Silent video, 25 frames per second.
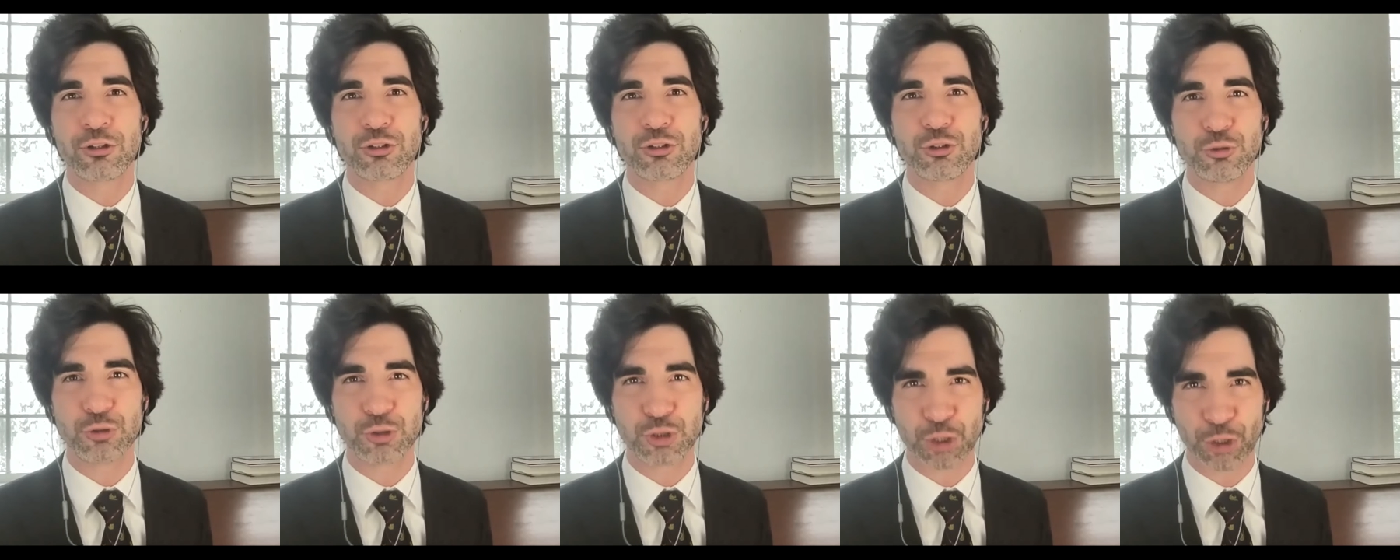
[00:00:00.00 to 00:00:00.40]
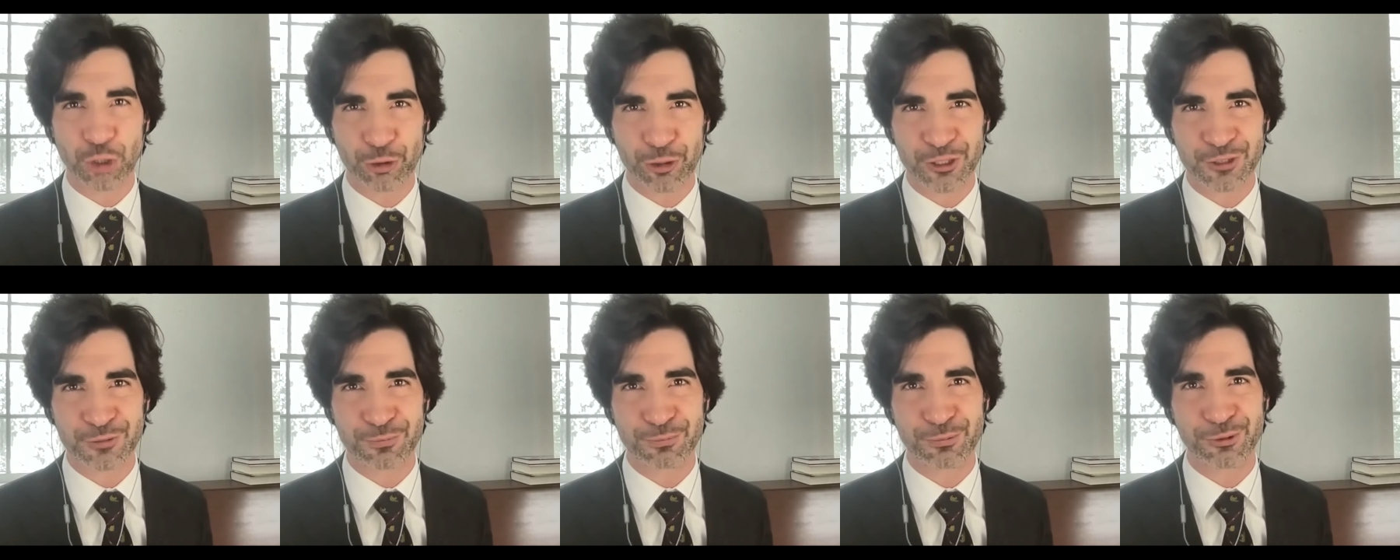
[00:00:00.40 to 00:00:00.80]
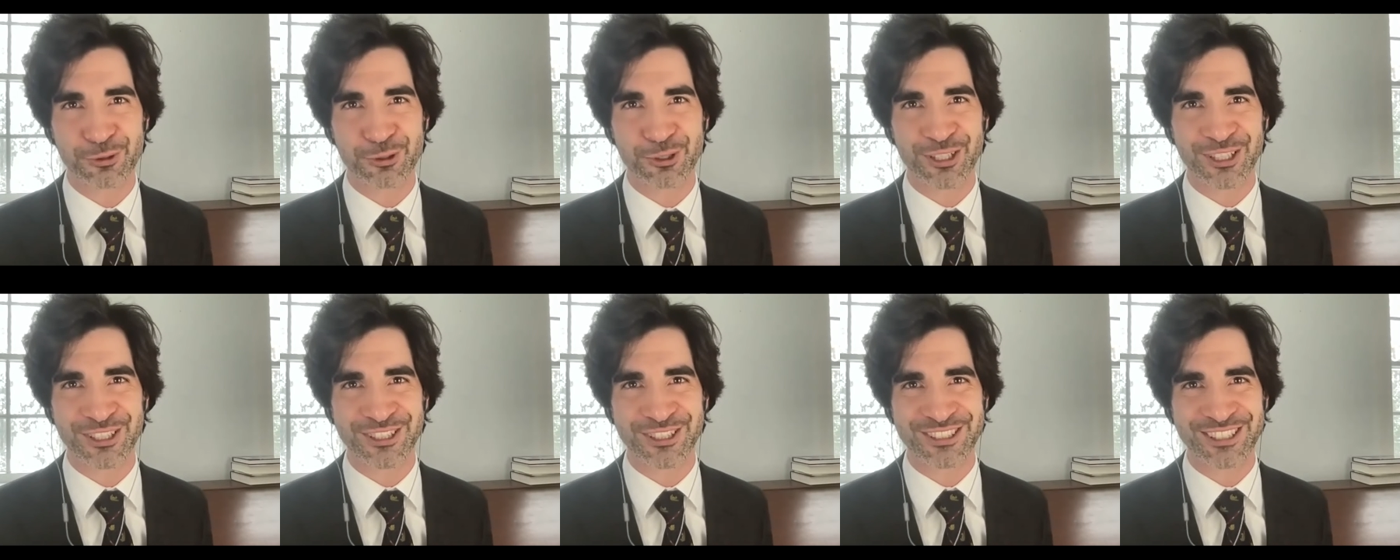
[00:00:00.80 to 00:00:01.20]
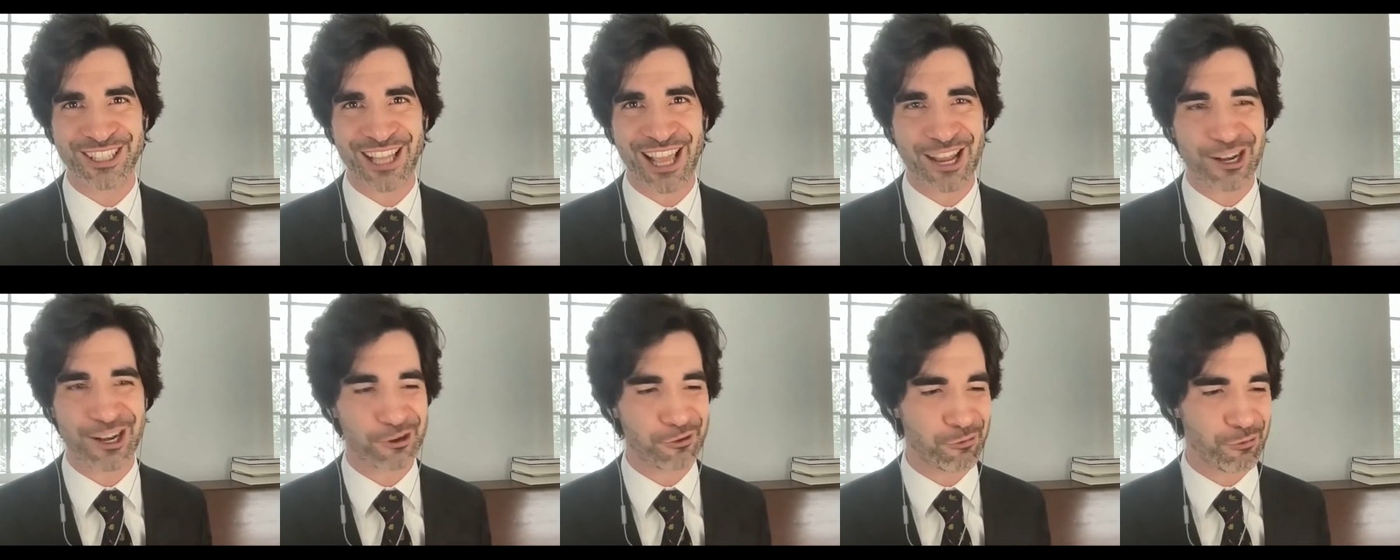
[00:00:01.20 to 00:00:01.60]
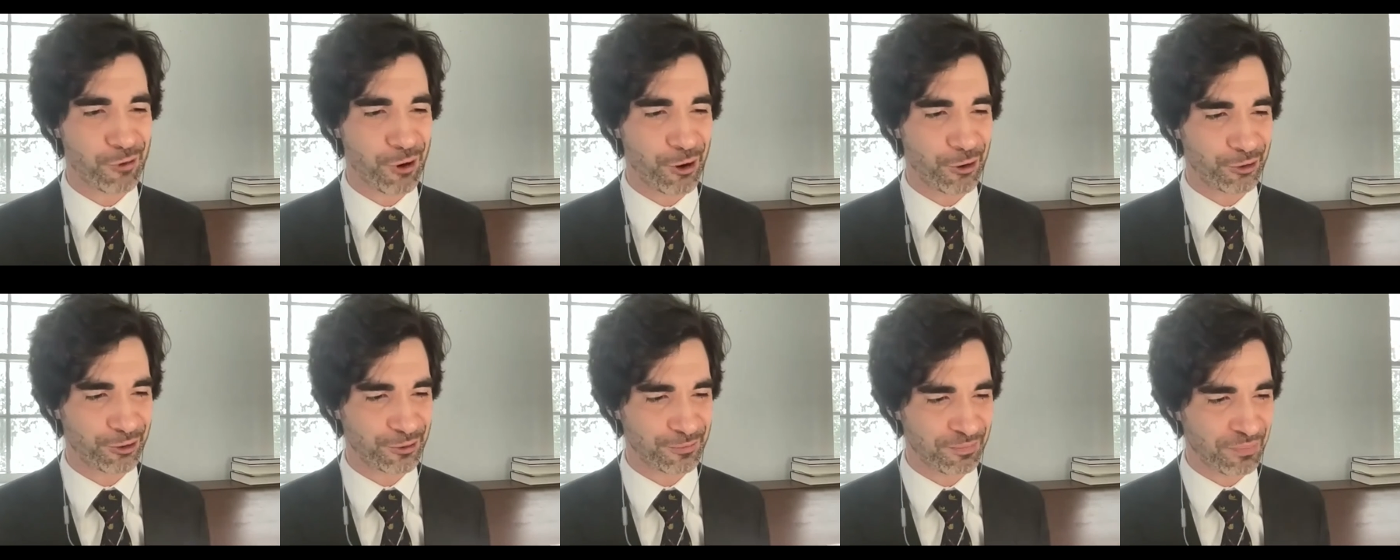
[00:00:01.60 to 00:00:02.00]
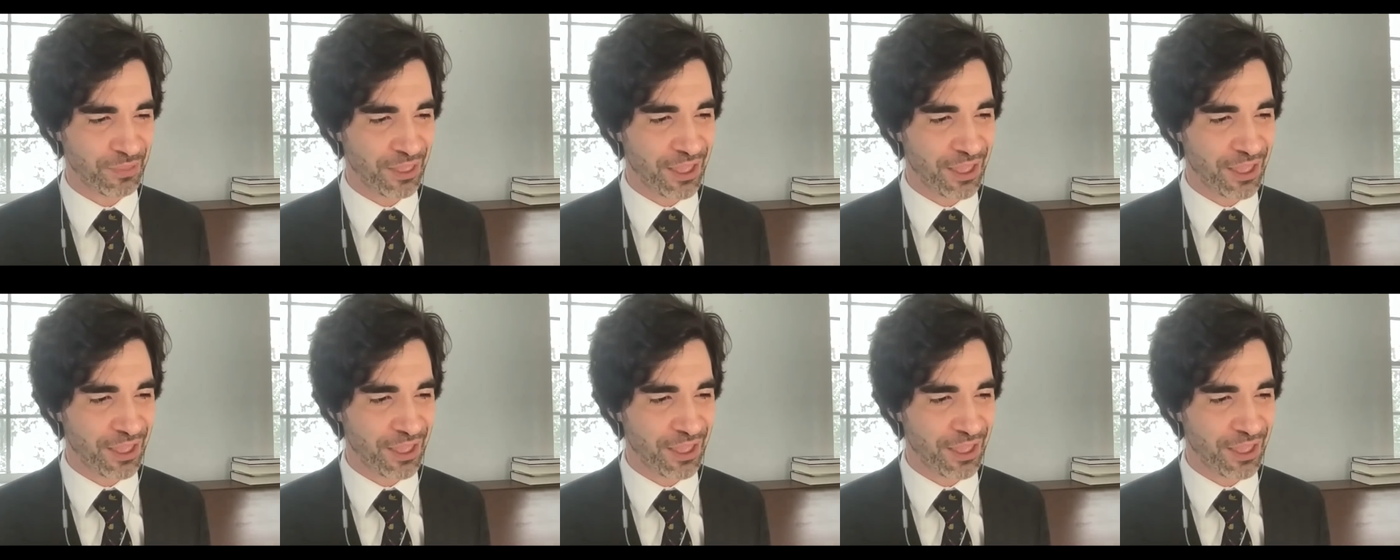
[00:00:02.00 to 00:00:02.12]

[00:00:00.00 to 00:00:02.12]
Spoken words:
to jurisprudence, end quote.